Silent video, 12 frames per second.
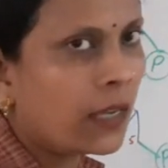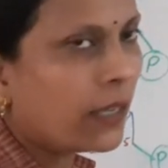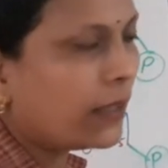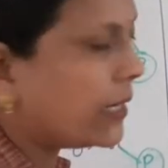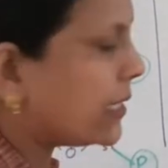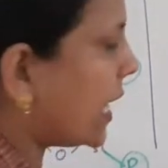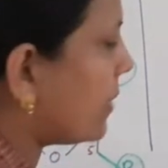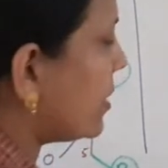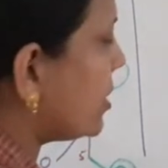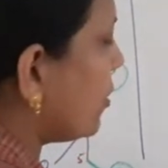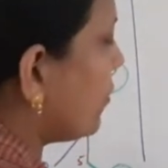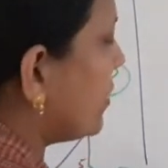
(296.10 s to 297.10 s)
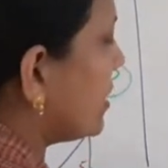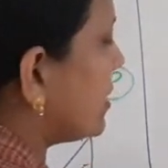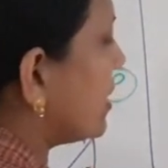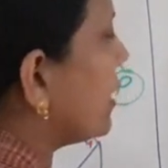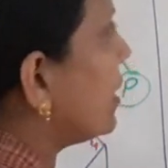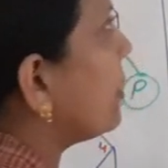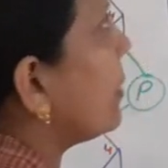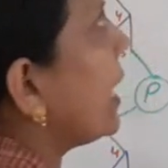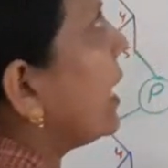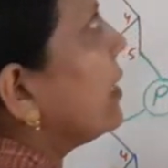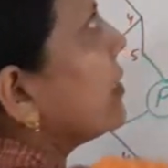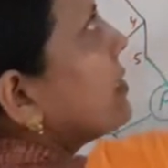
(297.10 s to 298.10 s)
The diameter of this DNA double
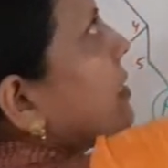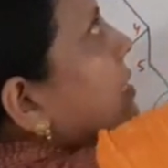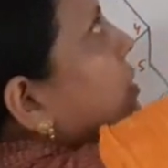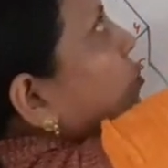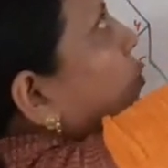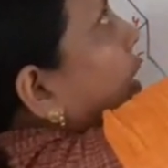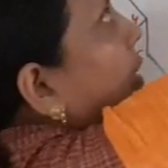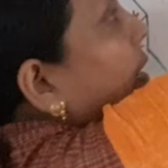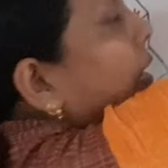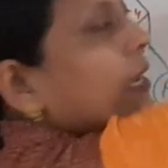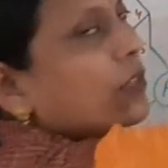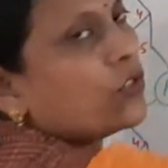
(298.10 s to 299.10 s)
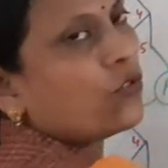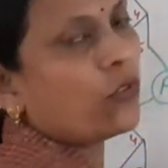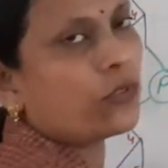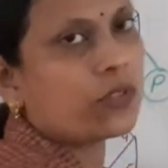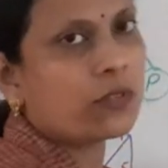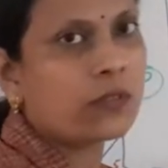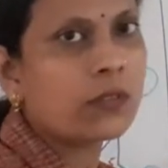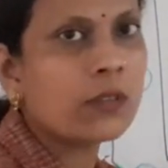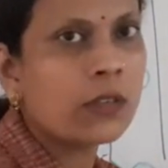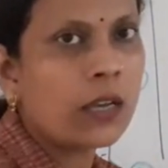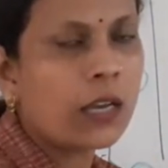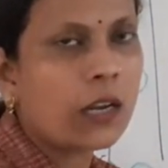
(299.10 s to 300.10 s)
helix is 20 angstroms.
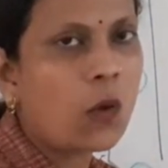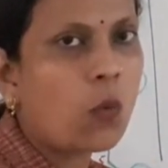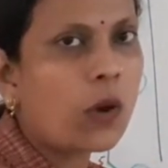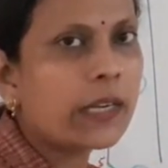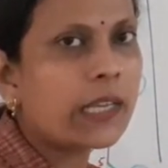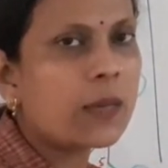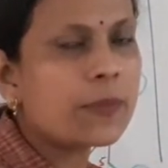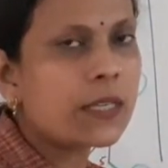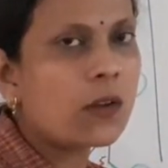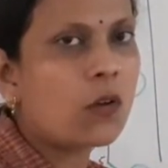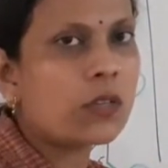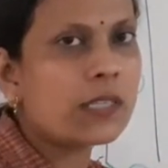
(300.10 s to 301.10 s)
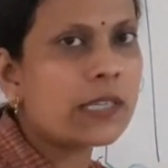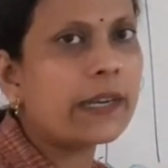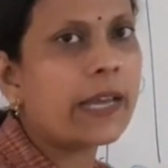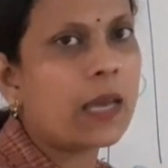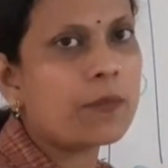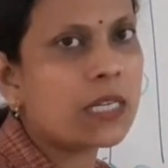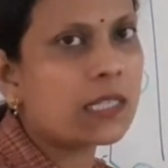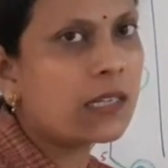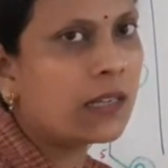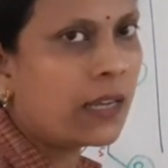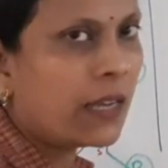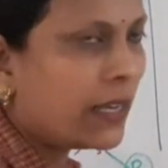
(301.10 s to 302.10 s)
Now what keeps a constant diameter?
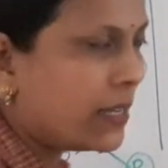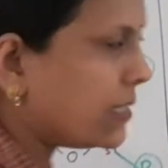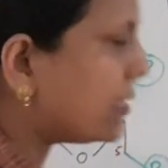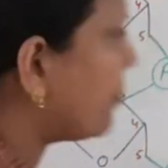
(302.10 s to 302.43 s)
is the